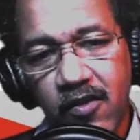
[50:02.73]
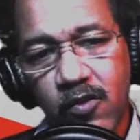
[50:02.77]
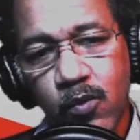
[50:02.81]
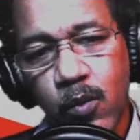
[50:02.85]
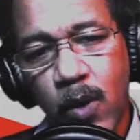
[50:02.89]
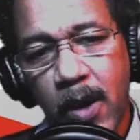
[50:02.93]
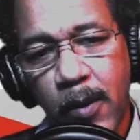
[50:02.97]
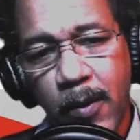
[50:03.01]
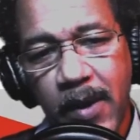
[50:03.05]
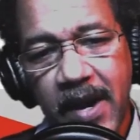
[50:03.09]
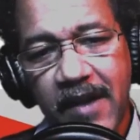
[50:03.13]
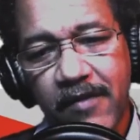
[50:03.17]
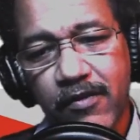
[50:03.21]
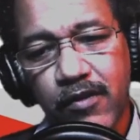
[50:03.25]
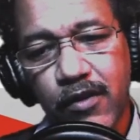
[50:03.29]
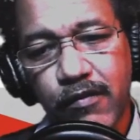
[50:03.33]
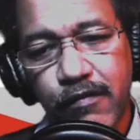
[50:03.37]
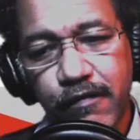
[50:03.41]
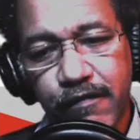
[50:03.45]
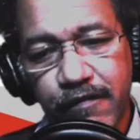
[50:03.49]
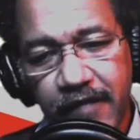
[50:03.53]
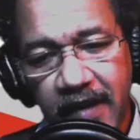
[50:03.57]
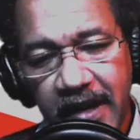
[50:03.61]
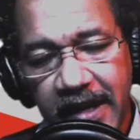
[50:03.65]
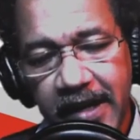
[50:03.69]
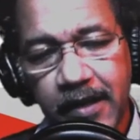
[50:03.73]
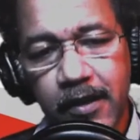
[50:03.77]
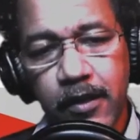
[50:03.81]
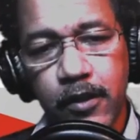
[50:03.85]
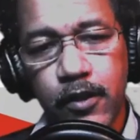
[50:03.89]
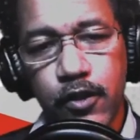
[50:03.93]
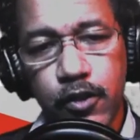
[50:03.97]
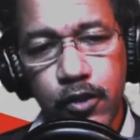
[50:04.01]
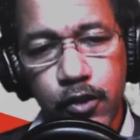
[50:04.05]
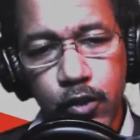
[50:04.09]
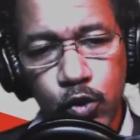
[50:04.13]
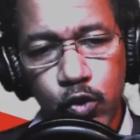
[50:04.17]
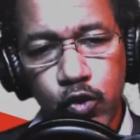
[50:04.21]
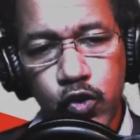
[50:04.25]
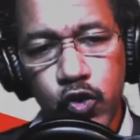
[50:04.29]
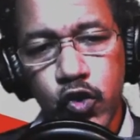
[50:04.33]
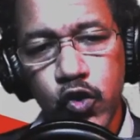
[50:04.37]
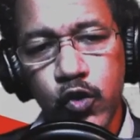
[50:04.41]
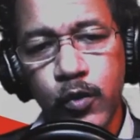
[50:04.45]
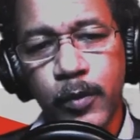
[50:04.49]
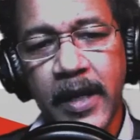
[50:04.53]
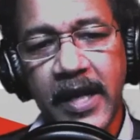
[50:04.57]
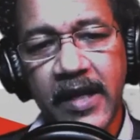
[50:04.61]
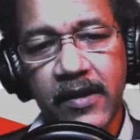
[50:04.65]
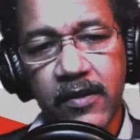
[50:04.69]
why we have to fight
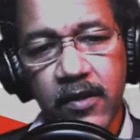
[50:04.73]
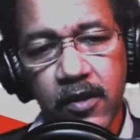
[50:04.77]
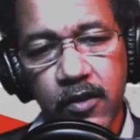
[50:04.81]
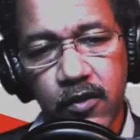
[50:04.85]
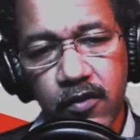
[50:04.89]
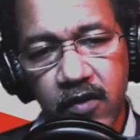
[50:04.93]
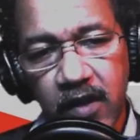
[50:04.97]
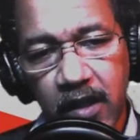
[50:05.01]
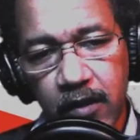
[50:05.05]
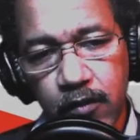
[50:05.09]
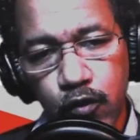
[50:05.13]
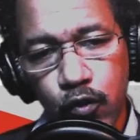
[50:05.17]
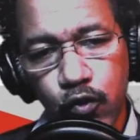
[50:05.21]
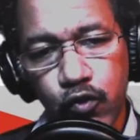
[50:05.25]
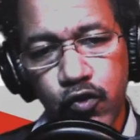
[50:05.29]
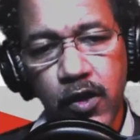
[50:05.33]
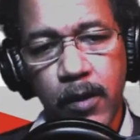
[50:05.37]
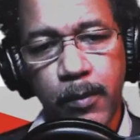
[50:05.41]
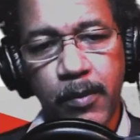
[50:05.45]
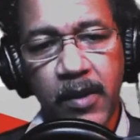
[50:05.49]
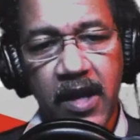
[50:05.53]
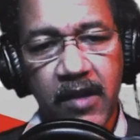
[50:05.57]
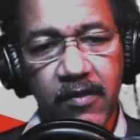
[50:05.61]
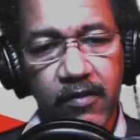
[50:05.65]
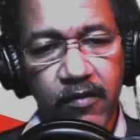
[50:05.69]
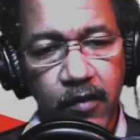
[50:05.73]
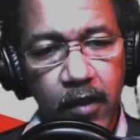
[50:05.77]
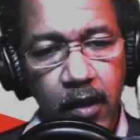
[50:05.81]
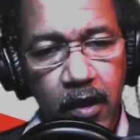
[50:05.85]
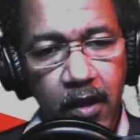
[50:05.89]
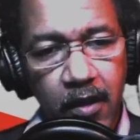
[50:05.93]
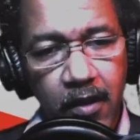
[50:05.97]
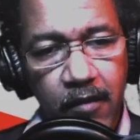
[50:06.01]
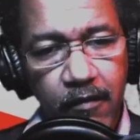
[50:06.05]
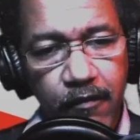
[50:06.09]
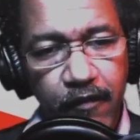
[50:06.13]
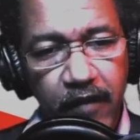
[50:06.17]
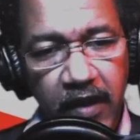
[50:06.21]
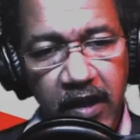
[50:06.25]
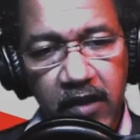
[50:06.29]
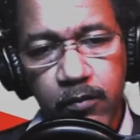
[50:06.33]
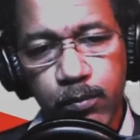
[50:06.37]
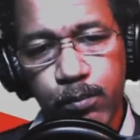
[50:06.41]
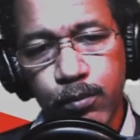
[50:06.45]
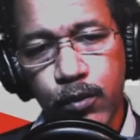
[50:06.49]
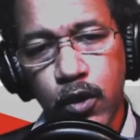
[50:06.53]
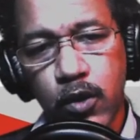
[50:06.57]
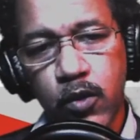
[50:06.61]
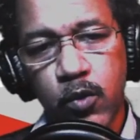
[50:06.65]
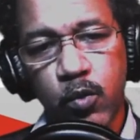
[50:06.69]
YouTube and the censorship and
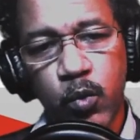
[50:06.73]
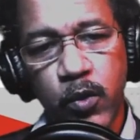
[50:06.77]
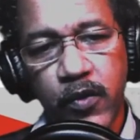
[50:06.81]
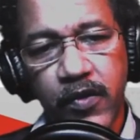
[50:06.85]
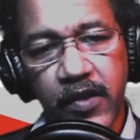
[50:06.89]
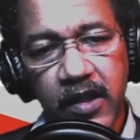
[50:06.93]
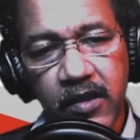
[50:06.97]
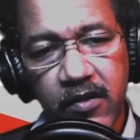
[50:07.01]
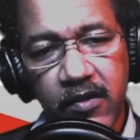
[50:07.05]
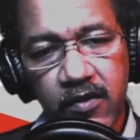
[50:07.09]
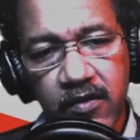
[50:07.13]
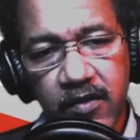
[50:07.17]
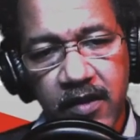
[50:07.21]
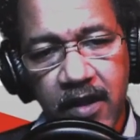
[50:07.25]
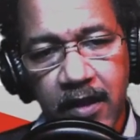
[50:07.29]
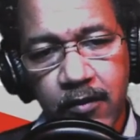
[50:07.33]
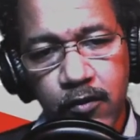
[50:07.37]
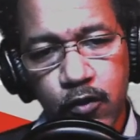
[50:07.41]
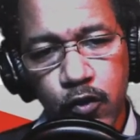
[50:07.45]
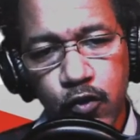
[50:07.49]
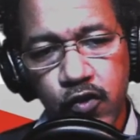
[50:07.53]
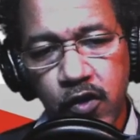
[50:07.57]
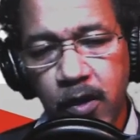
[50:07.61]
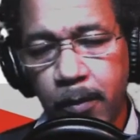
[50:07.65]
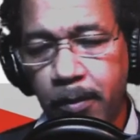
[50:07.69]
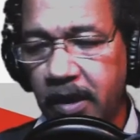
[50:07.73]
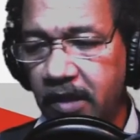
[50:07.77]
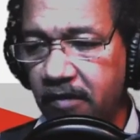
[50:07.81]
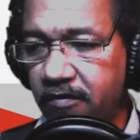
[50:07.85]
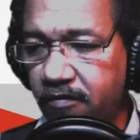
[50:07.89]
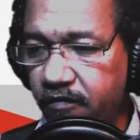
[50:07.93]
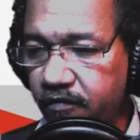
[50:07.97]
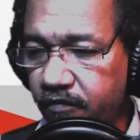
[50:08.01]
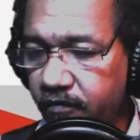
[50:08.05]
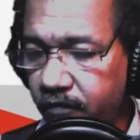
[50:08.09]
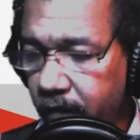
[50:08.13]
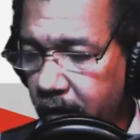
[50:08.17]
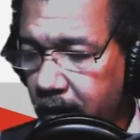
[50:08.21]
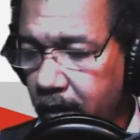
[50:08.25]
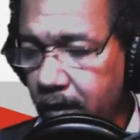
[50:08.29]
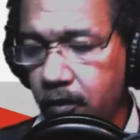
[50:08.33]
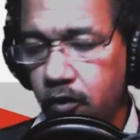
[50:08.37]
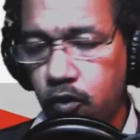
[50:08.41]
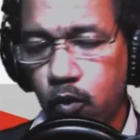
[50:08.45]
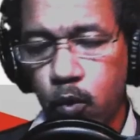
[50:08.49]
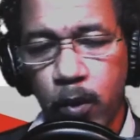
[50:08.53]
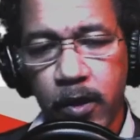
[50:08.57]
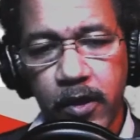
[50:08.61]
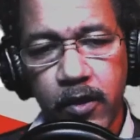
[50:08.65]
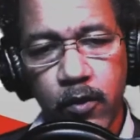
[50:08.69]
Facebook with its censorship and
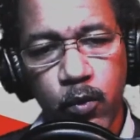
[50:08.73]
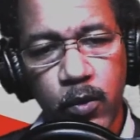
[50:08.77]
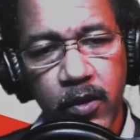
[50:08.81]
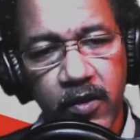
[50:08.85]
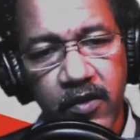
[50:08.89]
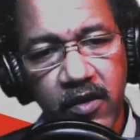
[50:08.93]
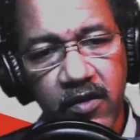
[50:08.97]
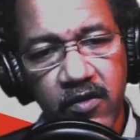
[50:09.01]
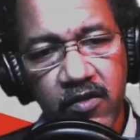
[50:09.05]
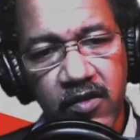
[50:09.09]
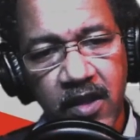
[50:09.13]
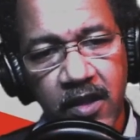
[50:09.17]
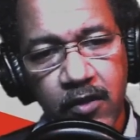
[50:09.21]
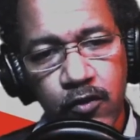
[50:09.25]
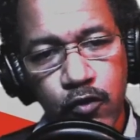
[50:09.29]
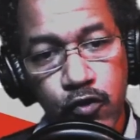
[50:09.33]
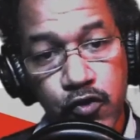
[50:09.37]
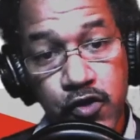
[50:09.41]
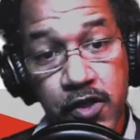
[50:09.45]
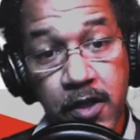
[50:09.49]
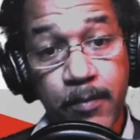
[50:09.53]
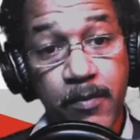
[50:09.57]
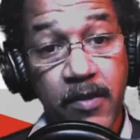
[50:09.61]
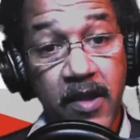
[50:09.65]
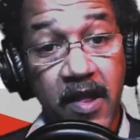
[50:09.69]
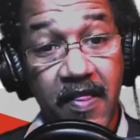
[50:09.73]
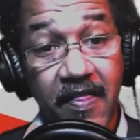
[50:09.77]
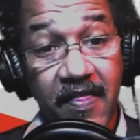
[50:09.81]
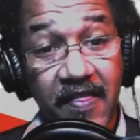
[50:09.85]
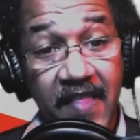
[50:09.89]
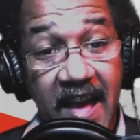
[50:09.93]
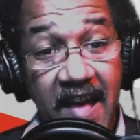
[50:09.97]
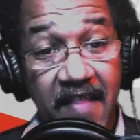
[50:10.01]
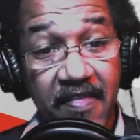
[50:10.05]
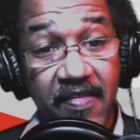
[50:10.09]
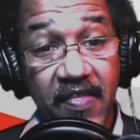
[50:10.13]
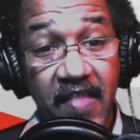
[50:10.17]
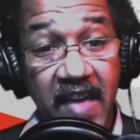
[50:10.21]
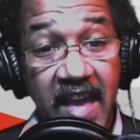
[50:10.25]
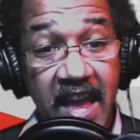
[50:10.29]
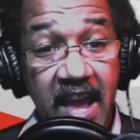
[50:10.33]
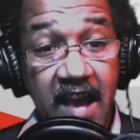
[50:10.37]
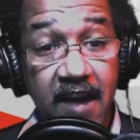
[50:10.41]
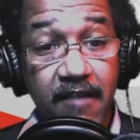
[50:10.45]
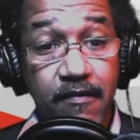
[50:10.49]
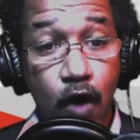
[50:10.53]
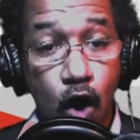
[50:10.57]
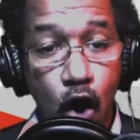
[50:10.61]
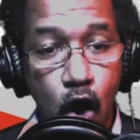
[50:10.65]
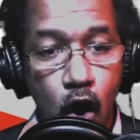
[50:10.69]
Twitter with its censorship, that they
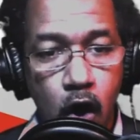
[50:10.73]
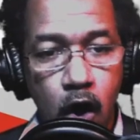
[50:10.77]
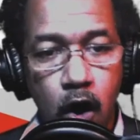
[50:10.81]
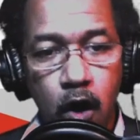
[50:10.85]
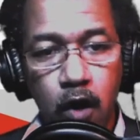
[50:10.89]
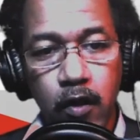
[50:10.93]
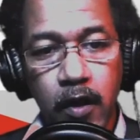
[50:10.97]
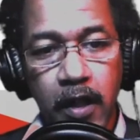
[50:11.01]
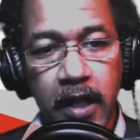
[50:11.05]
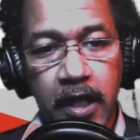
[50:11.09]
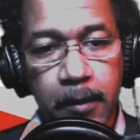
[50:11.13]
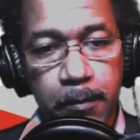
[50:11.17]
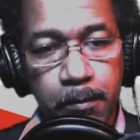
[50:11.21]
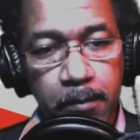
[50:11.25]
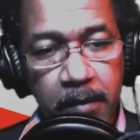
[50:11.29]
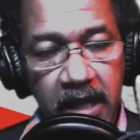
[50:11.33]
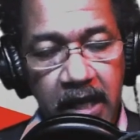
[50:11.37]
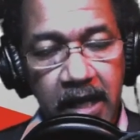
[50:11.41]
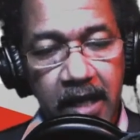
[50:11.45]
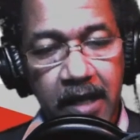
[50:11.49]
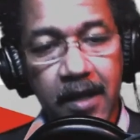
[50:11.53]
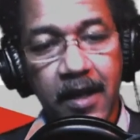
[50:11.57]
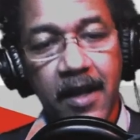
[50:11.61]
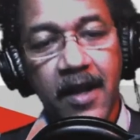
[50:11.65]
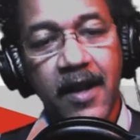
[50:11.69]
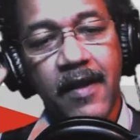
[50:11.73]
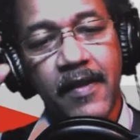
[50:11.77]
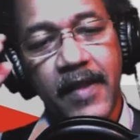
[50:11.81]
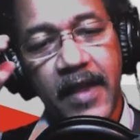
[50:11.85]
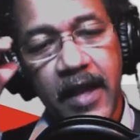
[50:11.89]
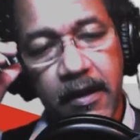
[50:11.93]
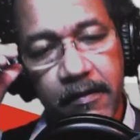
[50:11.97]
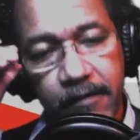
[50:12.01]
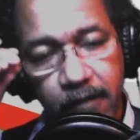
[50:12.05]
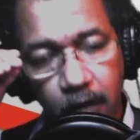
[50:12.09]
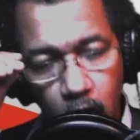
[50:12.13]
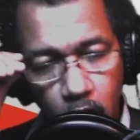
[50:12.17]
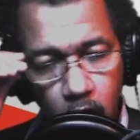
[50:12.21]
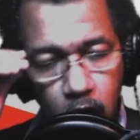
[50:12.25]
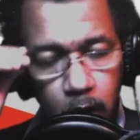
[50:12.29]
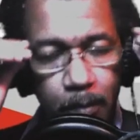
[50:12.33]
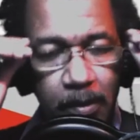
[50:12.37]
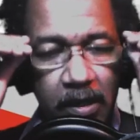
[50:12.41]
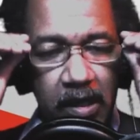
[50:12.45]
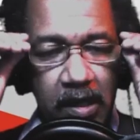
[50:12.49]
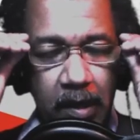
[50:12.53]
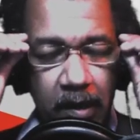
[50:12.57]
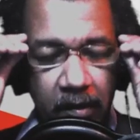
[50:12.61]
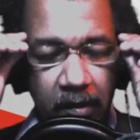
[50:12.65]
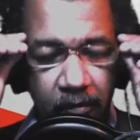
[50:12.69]
have all admitted. They have all been
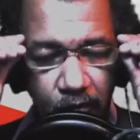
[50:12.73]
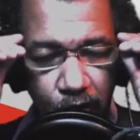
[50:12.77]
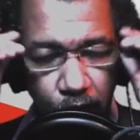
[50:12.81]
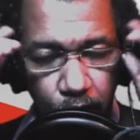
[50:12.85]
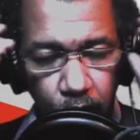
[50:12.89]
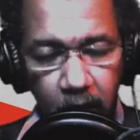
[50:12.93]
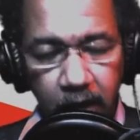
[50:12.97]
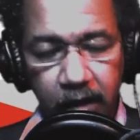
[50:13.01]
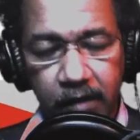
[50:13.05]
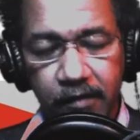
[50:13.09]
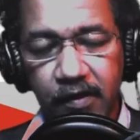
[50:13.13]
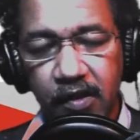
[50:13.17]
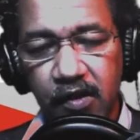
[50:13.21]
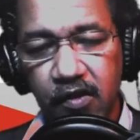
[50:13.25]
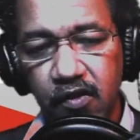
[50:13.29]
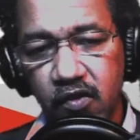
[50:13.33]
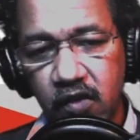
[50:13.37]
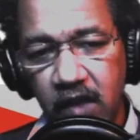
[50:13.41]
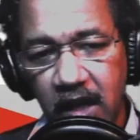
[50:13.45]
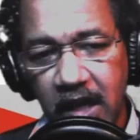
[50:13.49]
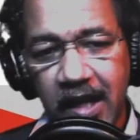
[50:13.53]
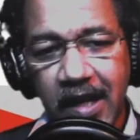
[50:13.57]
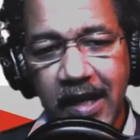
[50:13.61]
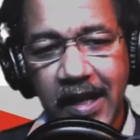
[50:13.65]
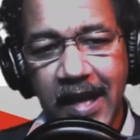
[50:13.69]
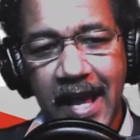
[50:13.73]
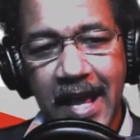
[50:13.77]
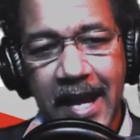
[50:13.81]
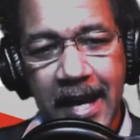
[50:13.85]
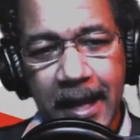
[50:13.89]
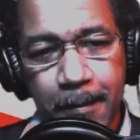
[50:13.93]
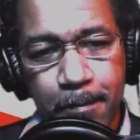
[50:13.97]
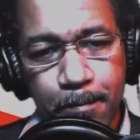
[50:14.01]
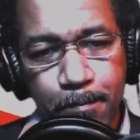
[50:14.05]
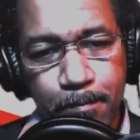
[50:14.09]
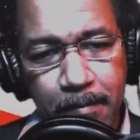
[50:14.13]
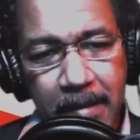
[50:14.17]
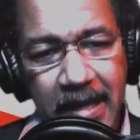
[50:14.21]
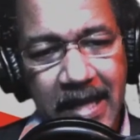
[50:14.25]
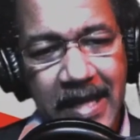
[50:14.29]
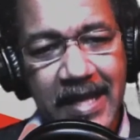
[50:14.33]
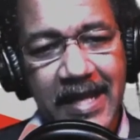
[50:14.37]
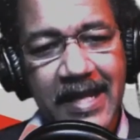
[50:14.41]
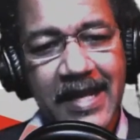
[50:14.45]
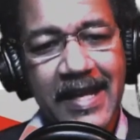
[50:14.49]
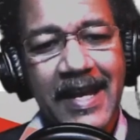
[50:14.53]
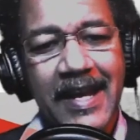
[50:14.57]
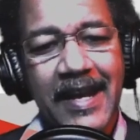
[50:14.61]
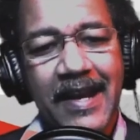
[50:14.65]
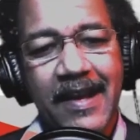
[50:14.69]
in front of the Senate and admitted
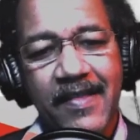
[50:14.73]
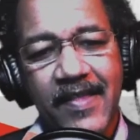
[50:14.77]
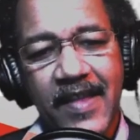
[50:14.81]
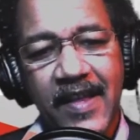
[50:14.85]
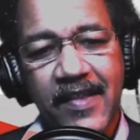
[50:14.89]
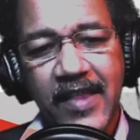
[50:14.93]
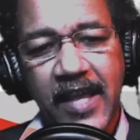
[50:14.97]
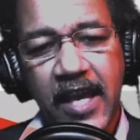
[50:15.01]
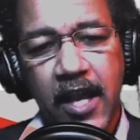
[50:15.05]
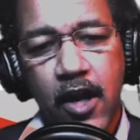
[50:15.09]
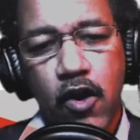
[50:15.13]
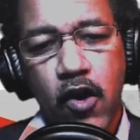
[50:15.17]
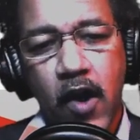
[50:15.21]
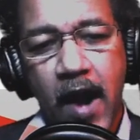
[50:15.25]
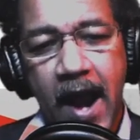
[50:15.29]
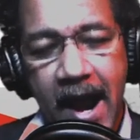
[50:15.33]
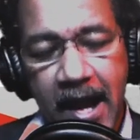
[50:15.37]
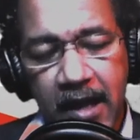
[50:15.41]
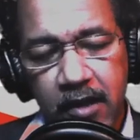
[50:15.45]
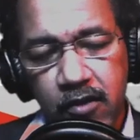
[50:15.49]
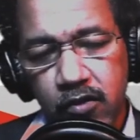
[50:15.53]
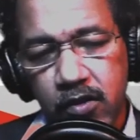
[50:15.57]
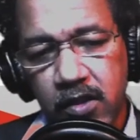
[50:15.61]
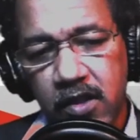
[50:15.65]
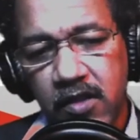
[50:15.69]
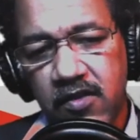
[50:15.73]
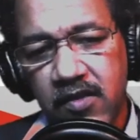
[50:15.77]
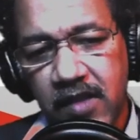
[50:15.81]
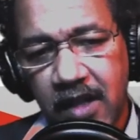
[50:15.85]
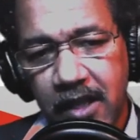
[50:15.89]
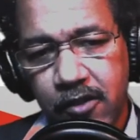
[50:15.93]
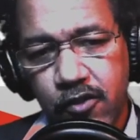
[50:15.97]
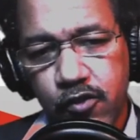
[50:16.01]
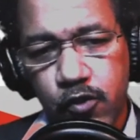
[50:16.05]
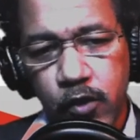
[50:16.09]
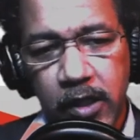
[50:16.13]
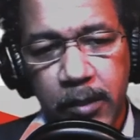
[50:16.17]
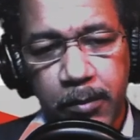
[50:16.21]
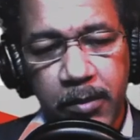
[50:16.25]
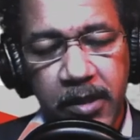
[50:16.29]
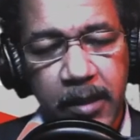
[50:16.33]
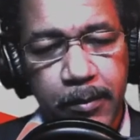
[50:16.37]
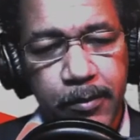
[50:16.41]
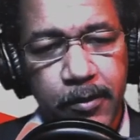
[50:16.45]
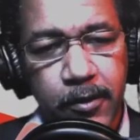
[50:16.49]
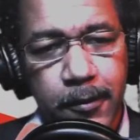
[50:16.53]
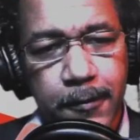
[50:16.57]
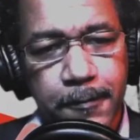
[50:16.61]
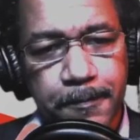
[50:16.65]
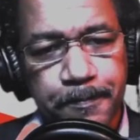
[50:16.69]
that they are actually censoring people.